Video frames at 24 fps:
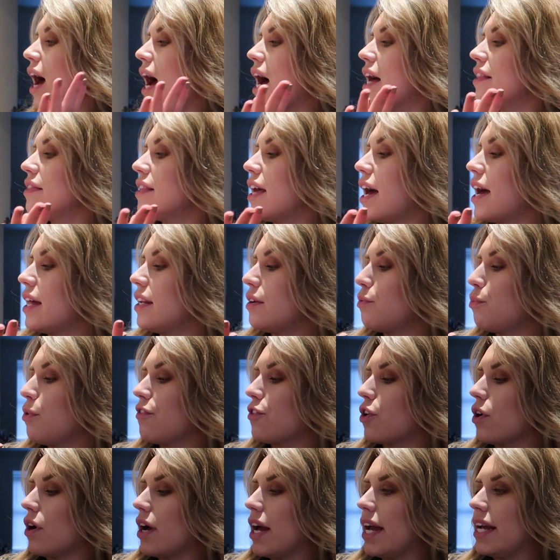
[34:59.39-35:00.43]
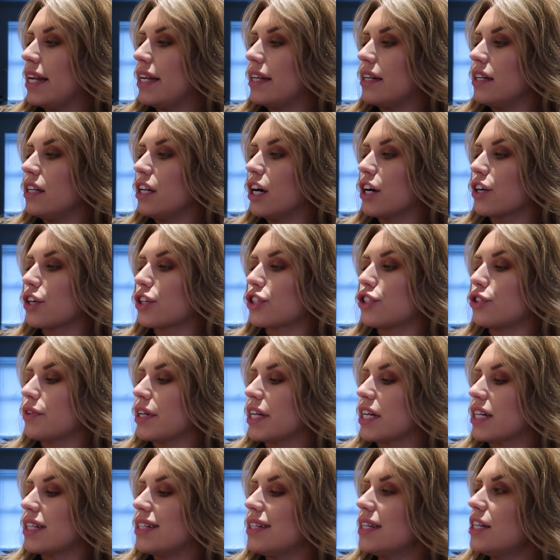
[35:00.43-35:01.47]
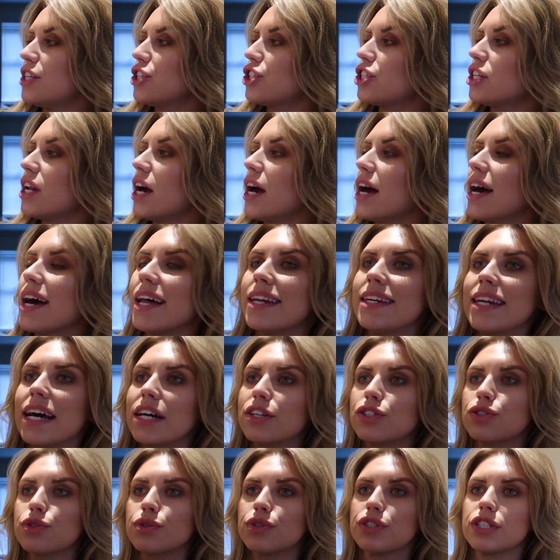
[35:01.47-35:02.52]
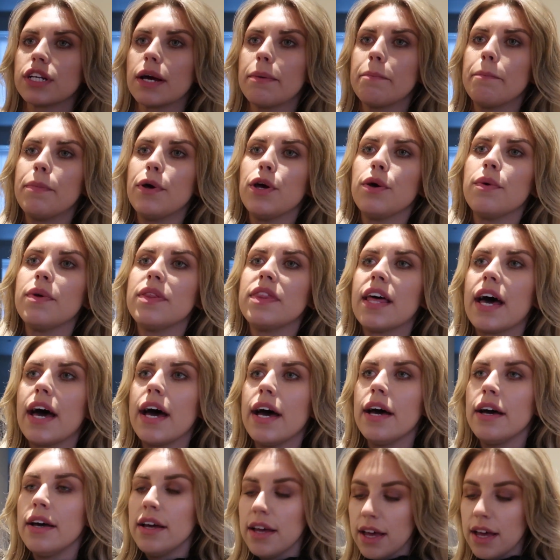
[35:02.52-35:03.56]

And then we've got a luxury conditioner and natural shampoo in there.